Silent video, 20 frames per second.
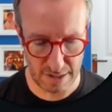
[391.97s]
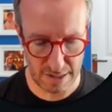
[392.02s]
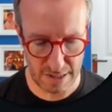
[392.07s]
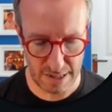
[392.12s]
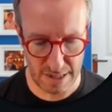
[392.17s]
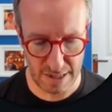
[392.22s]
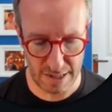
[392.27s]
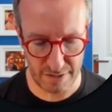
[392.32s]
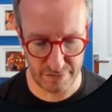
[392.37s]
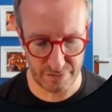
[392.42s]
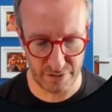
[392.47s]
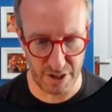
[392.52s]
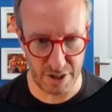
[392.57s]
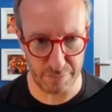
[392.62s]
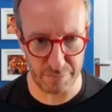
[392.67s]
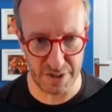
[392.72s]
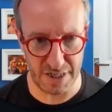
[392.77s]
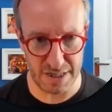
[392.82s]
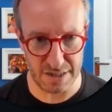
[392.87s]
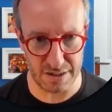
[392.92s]
Have
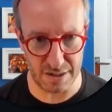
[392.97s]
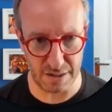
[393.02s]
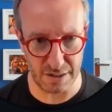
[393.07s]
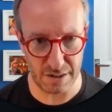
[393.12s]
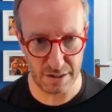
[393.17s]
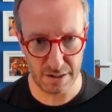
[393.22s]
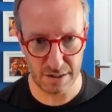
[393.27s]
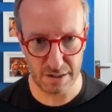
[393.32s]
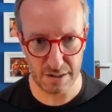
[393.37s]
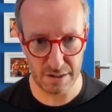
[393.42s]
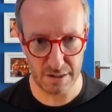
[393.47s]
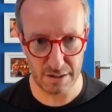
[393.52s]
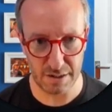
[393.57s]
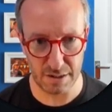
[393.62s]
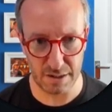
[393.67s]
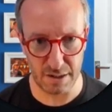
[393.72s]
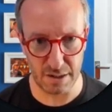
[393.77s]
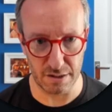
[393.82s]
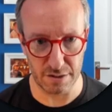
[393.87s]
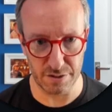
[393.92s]
updated the
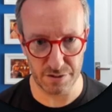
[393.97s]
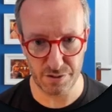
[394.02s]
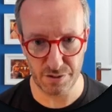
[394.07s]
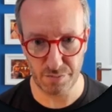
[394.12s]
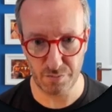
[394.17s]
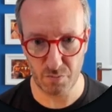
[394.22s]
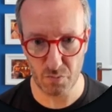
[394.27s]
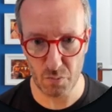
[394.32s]
colors.